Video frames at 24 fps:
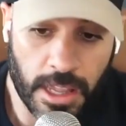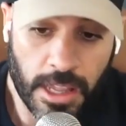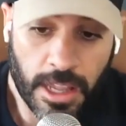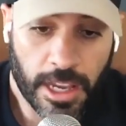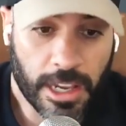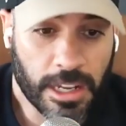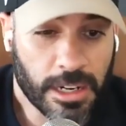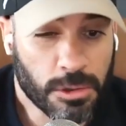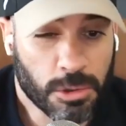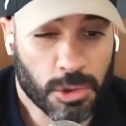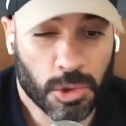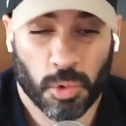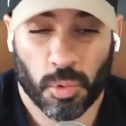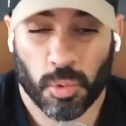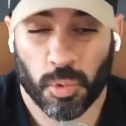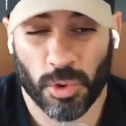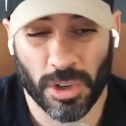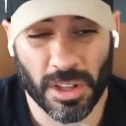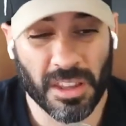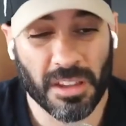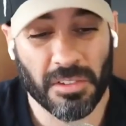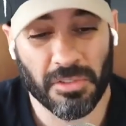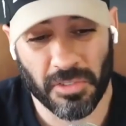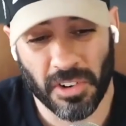And it was
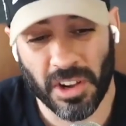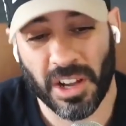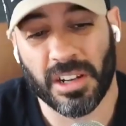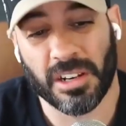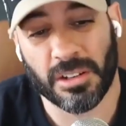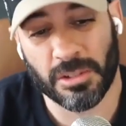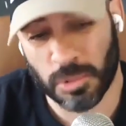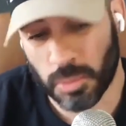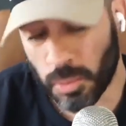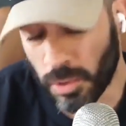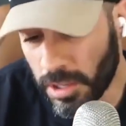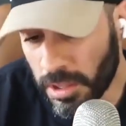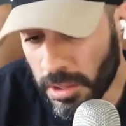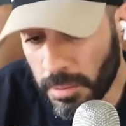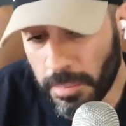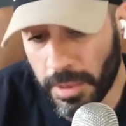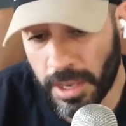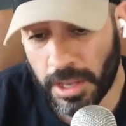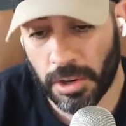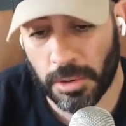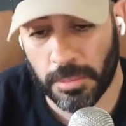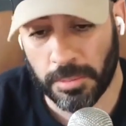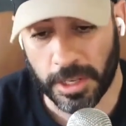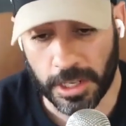really fun. It was one of the
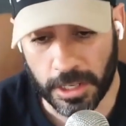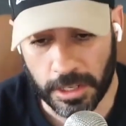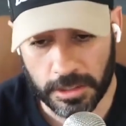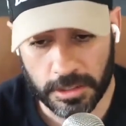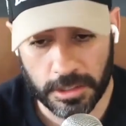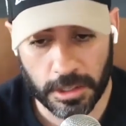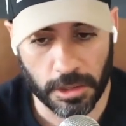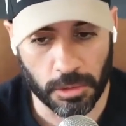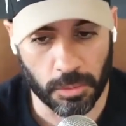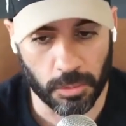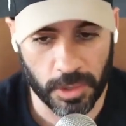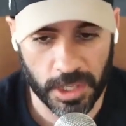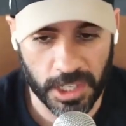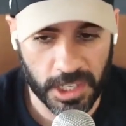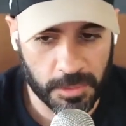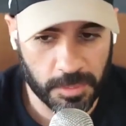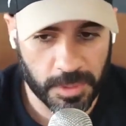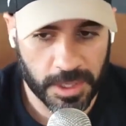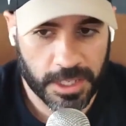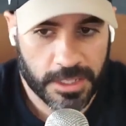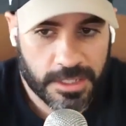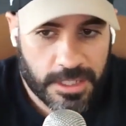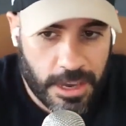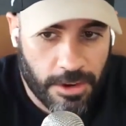better meetings of the week
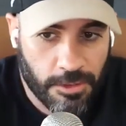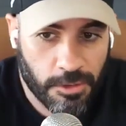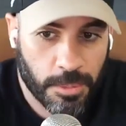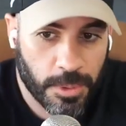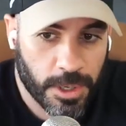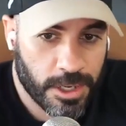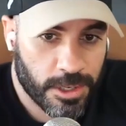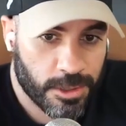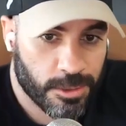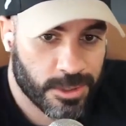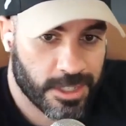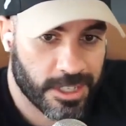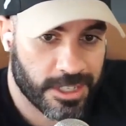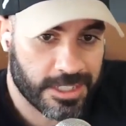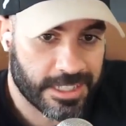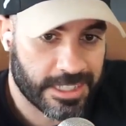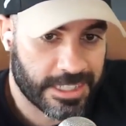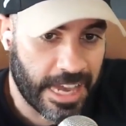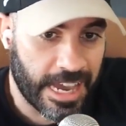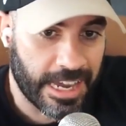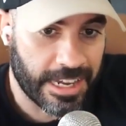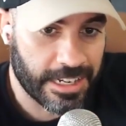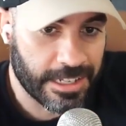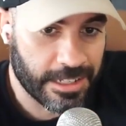because everybody was
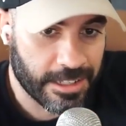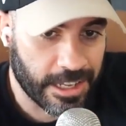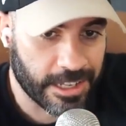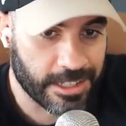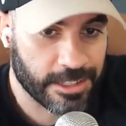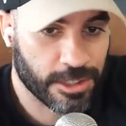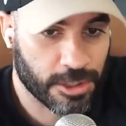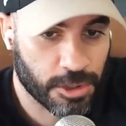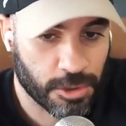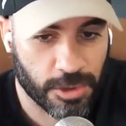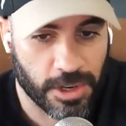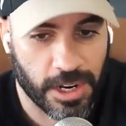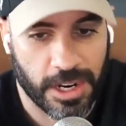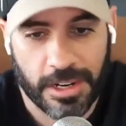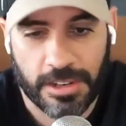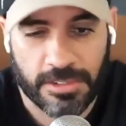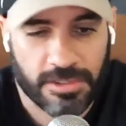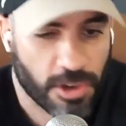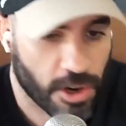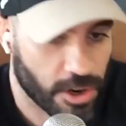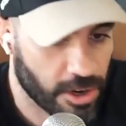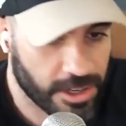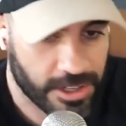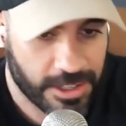excited. Like the
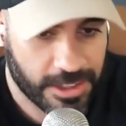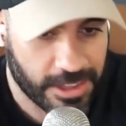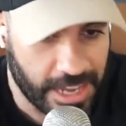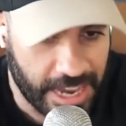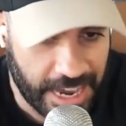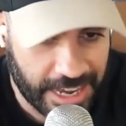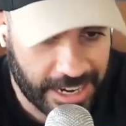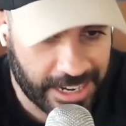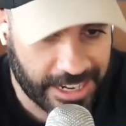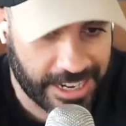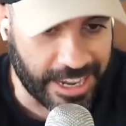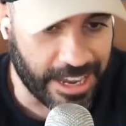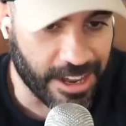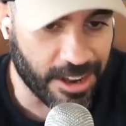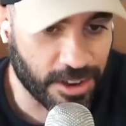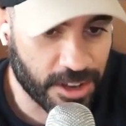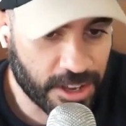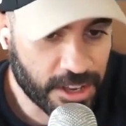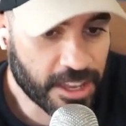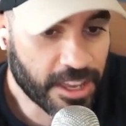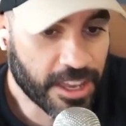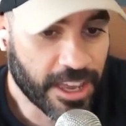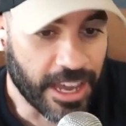creatives aren't in the ad account.